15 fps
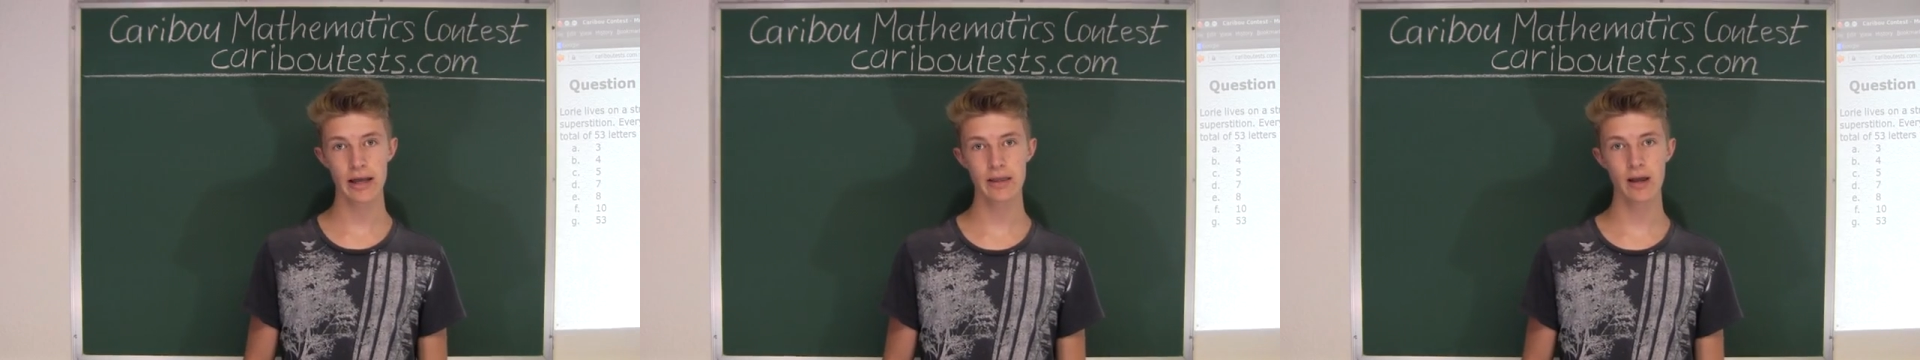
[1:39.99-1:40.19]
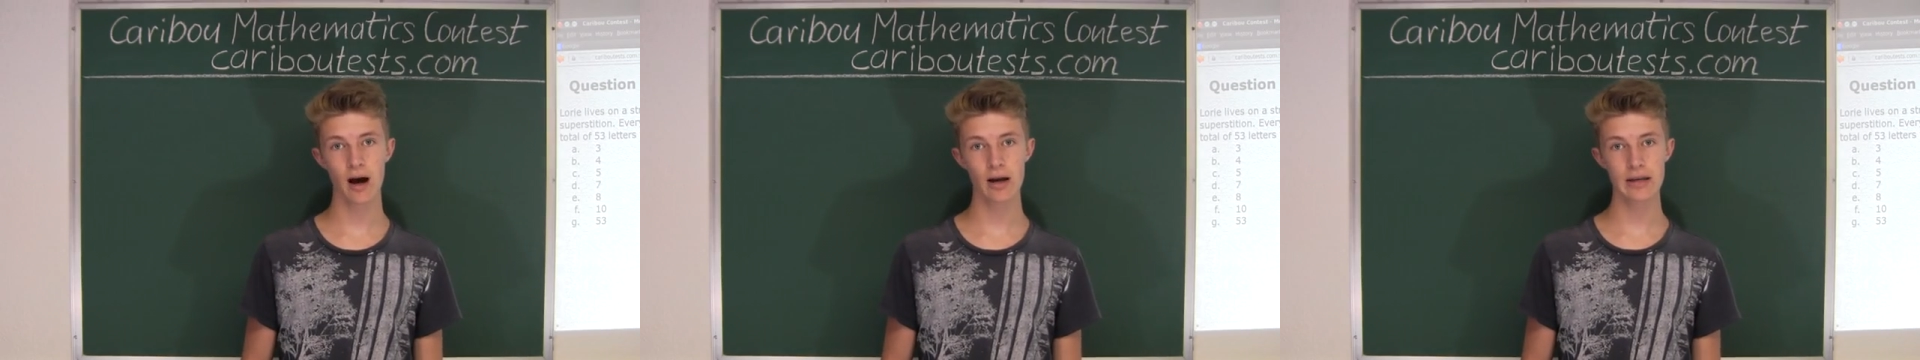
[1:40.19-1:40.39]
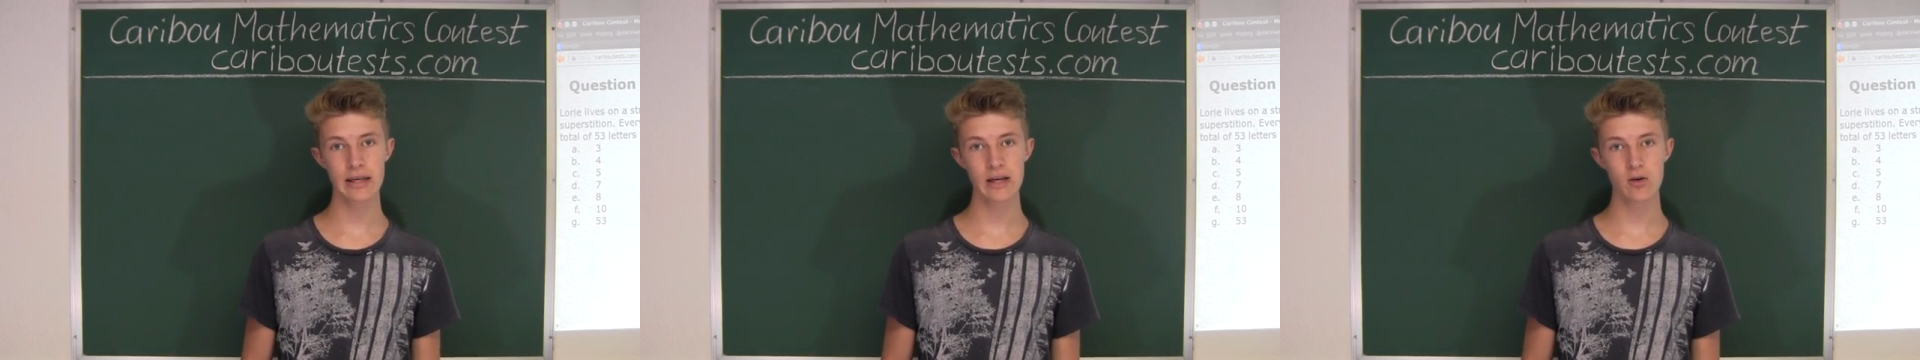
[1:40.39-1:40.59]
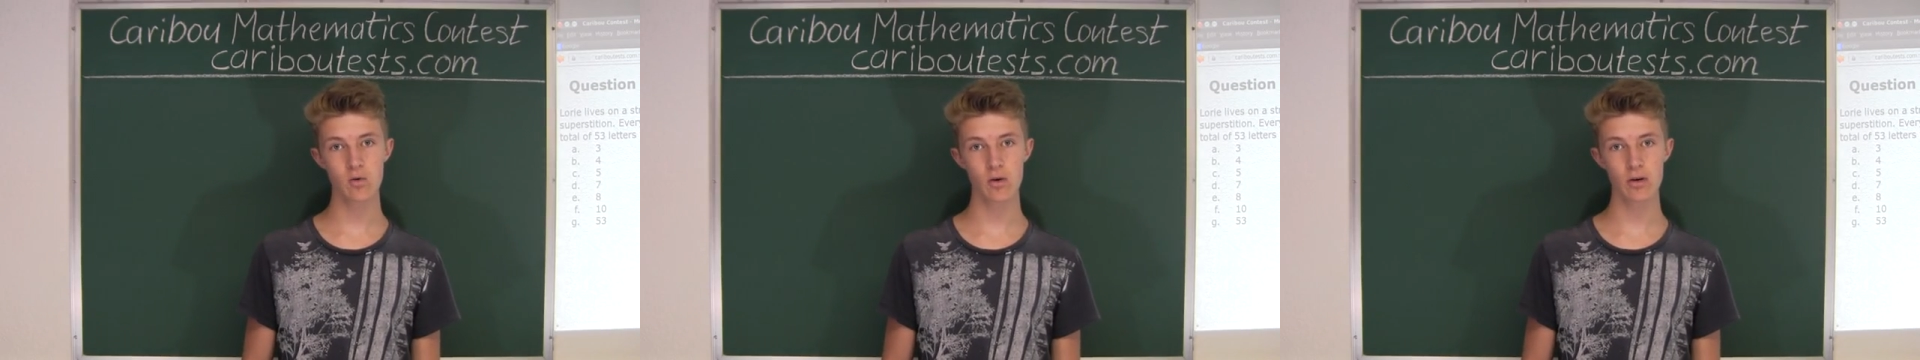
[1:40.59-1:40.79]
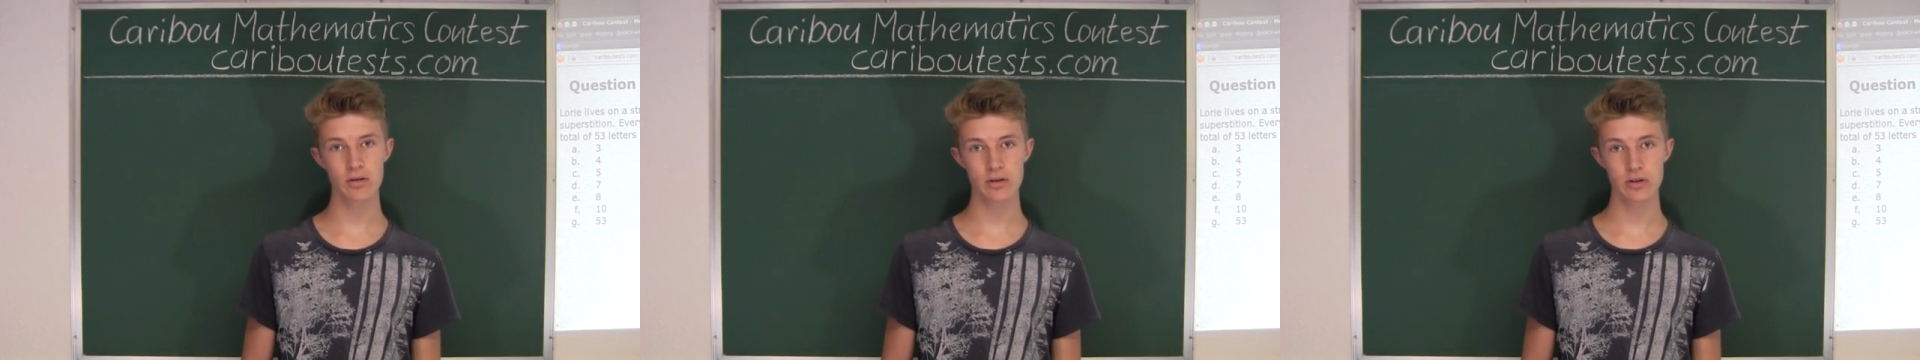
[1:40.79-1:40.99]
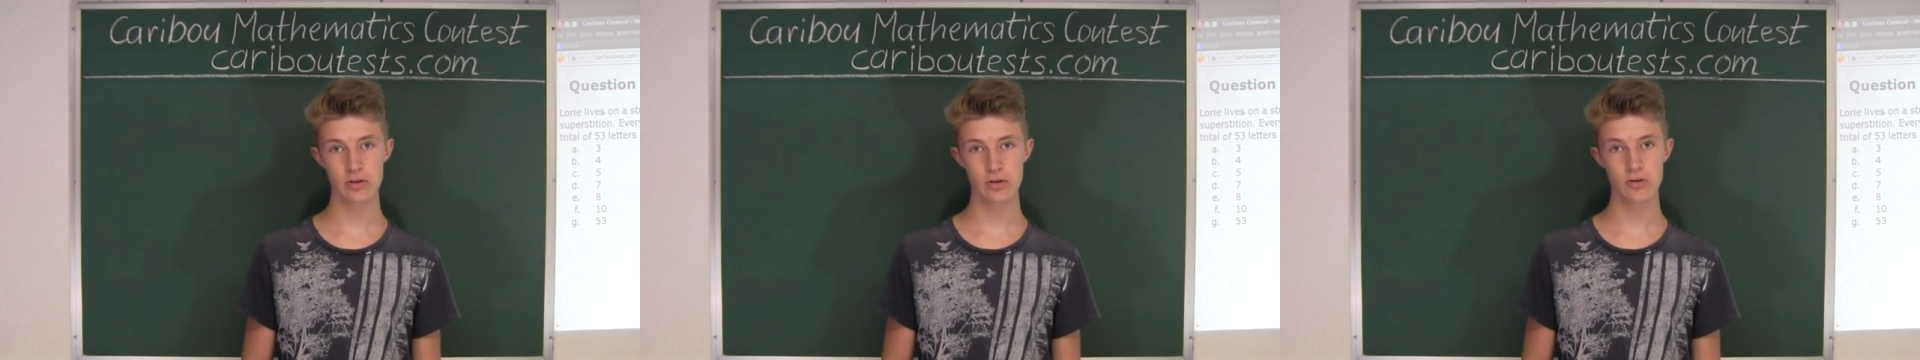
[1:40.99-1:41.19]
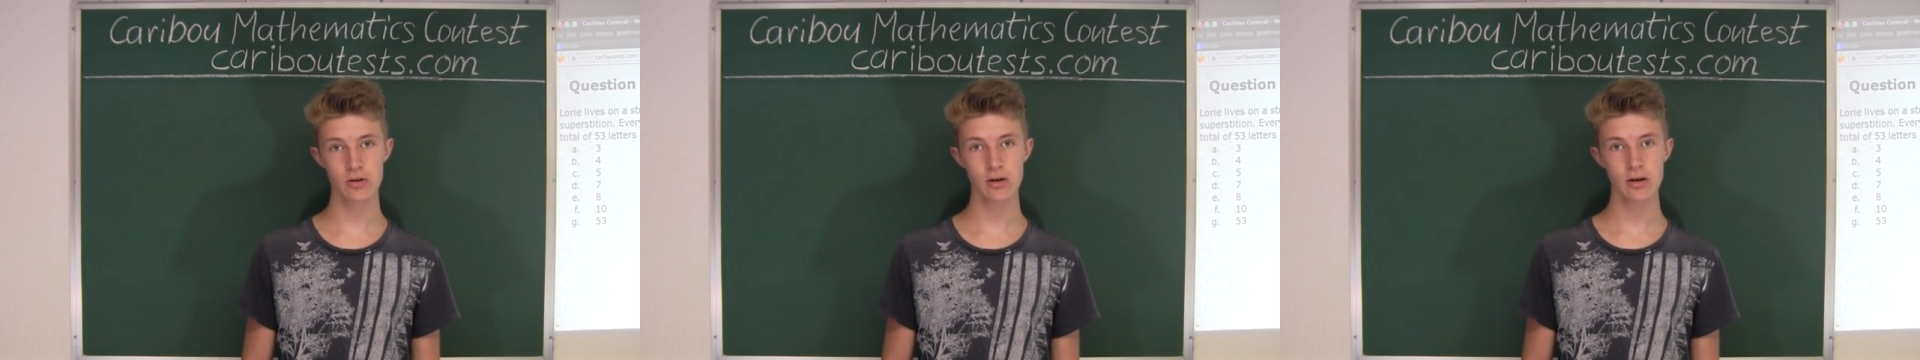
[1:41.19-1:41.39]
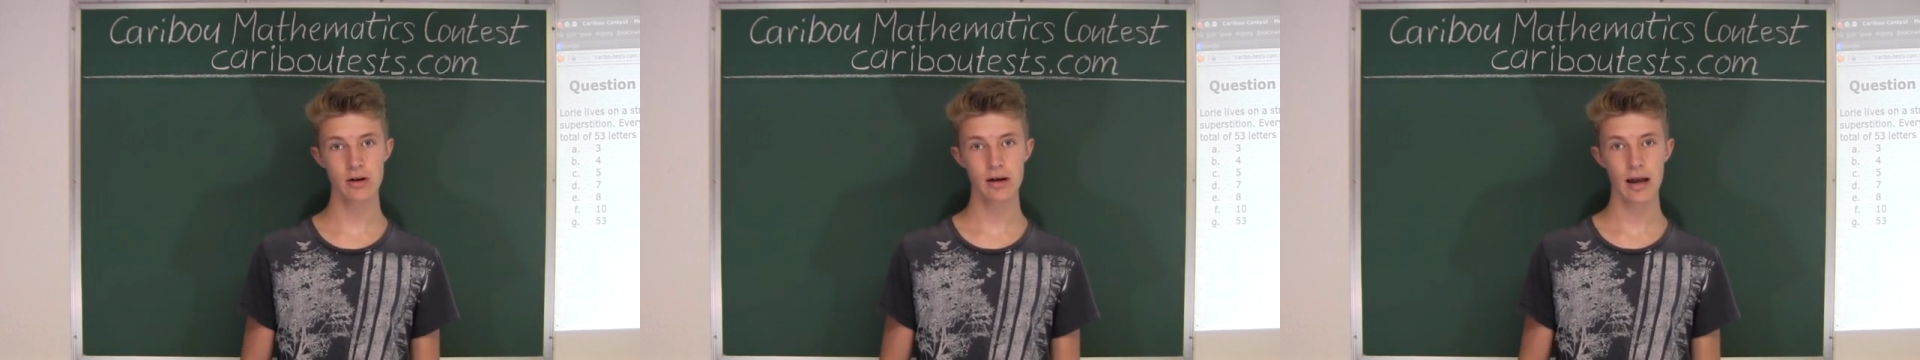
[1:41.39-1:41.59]
and not equal
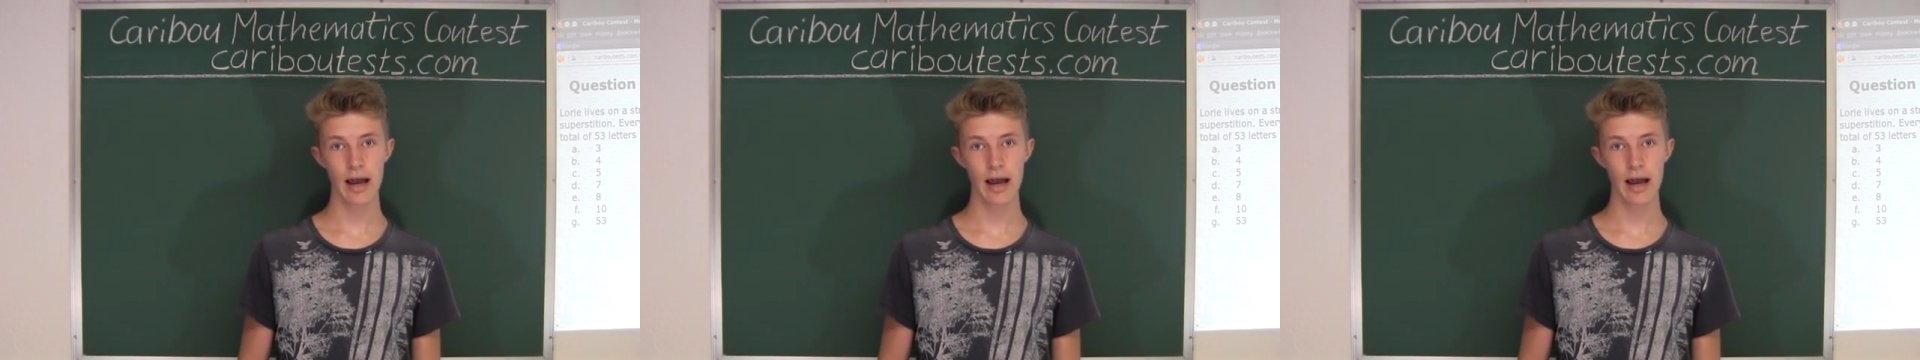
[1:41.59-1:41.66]
to